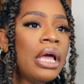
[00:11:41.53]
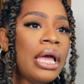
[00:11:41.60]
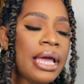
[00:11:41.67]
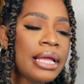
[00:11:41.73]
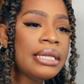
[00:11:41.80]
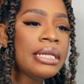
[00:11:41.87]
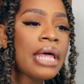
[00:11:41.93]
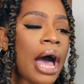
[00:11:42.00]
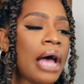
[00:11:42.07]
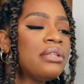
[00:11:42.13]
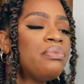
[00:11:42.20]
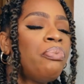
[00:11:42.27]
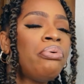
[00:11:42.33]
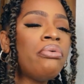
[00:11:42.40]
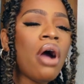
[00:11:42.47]
in
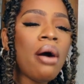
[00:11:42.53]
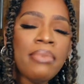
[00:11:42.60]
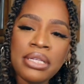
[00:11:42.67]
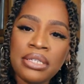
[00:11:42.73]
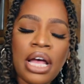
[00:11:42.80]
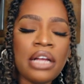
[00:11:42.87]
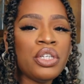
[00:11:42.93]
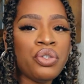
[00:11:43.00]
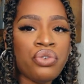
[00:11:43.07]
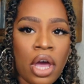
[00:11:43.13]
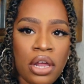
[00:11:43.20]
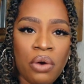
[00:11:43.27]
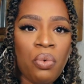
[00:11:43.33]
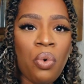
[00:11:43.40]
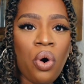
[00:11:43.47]
that promise that you're
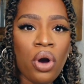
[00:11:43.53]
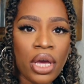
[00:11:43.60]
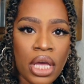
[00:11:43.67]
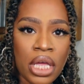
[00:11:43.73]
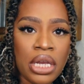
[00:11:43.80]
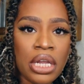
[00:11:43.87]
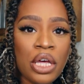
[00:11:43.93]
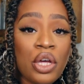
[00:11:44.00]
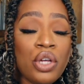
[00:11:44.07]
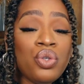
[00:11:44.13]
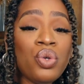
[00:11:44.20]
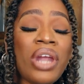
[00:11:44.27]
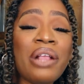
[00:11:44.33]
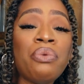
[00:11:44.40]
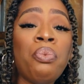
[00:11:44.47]
trying to walk in,
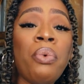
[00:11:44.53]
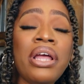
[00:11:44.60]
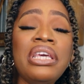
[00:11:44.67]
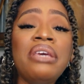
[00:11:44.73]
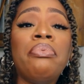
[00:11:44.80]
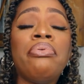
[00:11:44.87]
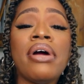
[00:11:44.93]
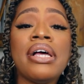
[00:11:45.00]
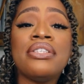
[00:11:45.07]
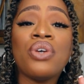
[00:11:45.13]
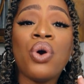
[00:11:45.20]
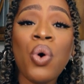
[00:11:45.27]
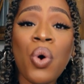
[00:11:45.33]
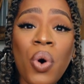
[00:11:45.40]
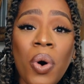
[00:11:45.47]
so that when he press
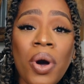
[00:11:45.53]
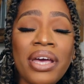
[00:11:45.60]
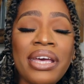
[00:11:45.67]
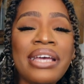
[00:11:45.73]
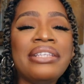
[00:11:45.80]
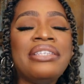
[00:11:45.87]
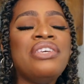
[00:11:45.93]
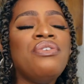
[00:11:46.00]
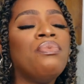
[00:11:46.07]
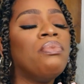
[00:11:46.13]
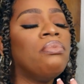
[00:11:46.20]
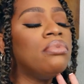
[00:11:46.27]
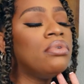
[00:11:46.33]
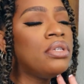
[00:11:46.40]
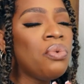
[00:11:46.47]
go, the
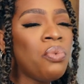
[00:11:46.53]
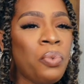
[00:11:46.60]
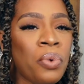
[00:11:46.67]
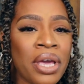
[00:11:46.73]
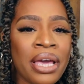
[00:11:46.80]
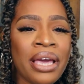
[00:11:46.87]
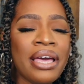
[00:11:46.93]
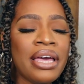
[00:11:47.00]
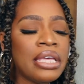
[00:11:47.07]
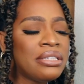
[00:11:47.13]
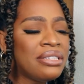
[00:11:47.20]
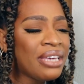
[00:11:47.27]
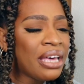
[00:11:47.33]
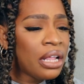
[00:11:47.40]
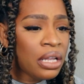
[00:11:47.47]
way
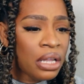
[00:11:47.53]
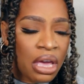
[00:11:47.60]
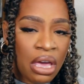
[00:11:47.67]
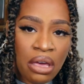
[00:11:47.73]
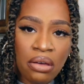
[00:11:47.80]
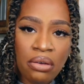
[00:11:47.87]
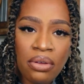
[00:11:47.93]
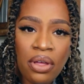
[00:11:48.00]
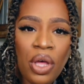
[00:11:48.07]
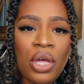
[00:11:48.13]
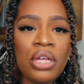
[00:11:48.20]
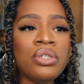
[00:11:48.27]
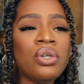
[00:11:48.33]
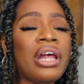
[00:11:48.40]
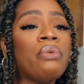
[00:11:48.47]
is clear,
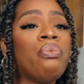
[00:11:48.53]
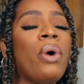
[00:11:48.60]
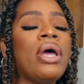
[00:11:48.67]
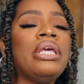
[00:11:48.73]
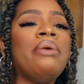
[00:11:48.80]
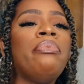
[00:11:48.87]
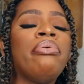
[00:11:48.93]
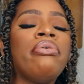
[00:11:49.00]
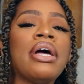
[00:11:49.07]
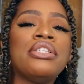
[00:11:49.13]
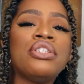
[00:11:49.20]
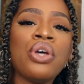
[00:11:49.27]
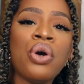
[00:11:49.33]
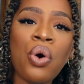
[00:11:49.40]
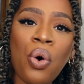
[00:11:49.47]
so that when he
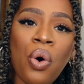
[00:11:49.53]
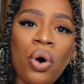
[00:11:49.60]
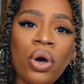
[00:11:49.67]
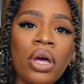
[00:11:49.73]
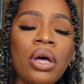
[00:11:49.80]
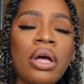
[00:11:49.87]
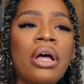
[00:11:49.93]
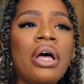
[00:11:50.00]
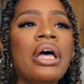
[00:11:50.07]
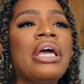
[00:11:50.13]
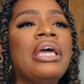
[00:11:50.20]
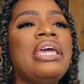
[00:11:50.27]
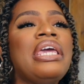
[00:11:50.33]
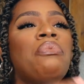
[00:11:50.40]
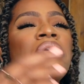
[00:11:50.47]
press go,
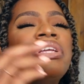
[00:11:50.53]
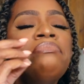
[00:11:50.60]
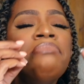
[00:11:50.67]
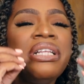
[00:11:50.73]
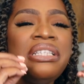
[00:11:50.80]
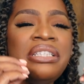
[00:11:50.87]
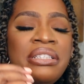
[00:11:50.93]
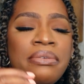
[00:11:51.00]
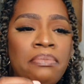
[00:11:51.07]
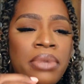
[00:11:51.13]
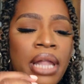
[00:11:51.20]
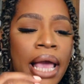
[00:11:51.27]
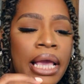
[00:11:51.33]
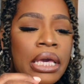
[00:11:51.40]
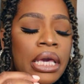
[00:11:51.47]
he would
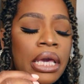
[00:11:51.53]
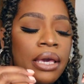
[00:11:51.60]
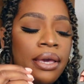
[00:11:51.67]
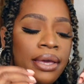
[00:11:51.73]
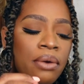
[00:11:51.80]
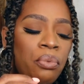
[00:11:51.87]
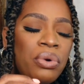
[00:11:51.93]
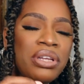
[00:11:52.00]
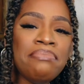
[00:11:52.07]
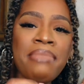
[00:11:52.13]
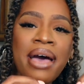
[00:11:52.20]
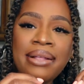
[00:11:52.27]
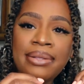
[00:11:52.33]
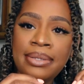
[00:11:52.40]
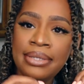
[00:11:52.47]

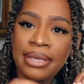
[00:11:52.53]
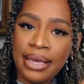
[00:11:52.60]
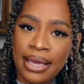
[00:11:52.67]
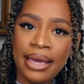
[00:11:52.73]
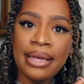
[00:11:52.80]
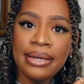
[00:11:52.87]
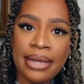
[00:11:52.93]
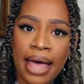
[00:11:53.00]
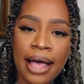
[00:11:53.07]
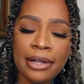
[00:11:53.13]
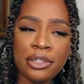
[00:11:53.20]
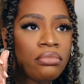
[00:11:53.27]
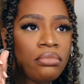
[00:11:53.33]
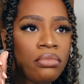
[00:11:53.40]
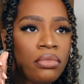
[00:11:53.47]
maintain
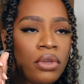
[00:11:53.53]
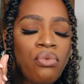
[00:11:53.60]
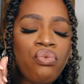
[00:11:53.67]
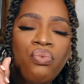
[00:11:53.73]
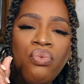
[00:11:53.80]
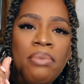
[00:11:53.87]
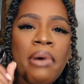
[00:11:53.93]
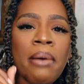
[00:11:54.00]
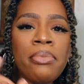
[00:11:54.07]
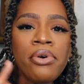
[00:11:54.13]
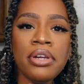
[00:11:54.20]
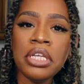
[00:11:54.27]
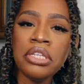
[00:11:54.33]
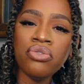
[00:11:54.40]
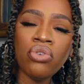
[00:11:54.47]
that.
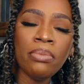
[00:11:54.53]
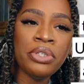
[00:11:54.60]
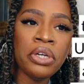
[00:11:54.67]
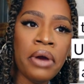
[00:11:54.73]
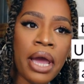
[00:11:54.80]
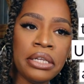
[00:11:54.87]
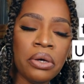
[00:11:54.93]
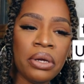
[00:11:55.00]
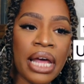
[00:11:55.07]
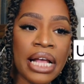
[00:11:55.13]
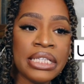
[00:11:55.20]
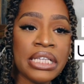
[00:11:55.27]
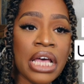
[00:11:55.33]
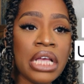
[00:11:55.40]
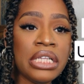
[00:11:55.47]
Remembering the scripture right now
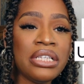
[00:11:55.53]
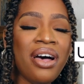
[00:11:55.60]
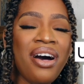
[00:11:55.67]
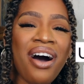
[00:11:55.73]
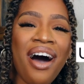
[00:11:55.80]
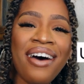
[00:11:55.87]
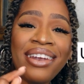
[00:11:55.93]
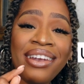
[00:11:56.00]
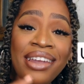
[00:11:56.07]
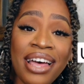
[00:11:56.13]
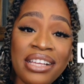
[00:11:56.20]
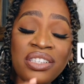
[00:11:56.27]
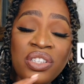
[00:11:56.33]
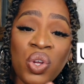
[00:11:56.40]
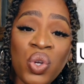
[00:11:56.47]
that says,
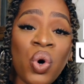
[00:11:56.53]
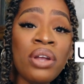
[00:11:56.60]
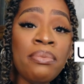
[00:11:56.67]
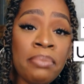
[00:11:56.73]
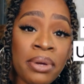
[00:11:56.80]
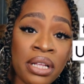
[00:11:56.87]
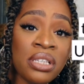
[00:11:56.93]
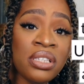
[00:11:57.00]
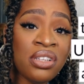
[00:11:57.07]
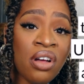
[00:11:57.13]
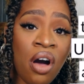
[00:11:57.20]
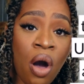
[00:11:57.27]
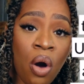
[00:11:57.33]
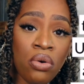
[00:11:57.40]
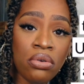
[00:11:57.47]
unless the Lord builds
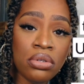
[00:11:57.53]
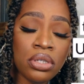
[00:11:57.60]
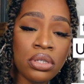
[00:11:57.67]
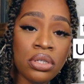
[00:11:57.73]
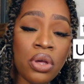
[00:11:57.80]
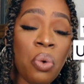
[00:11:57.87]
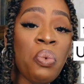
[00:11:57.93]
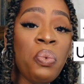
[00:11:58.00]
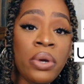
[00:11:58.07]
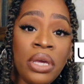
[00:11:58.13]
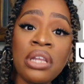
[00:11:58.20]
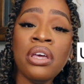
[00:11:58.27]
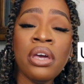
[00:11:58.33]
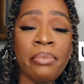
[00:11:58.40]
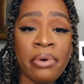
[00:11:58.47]
the house,
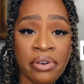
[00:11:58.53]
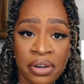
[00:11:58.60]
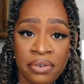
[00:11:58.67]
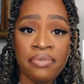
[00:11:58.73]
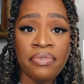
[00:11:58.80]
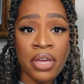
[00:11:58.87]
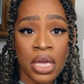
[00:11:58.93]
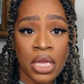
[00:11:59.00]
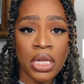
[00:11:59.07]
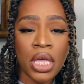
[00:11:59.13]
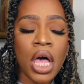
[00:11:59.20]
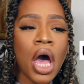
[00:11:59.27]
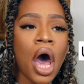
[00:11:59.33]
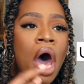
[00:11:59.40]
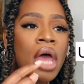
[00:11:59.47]
we labor in vain.
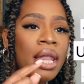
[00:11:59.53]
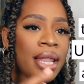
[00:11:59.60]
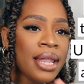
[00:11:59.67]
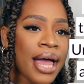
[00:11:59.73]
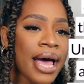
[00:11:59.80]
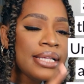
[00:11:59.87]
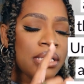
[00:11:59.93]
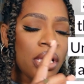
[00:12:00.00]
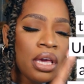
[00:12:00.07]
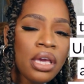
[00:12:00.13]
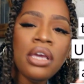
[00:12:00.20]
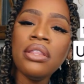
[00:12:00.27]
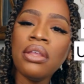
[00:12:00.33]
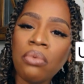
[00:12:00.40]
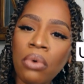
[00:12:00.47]
Unless he, the